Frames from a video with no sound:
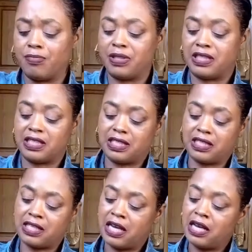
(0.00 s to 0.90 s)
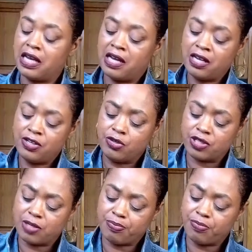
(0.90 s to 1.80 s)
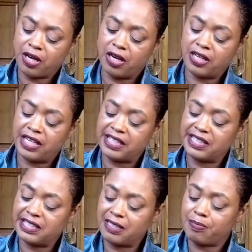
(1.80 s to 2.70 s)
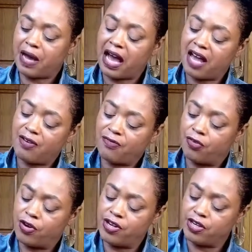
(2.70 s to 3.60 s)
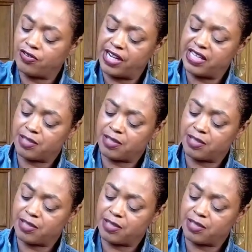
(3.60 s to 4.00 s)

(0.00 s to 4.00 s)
but this is using an instant pot for your greens.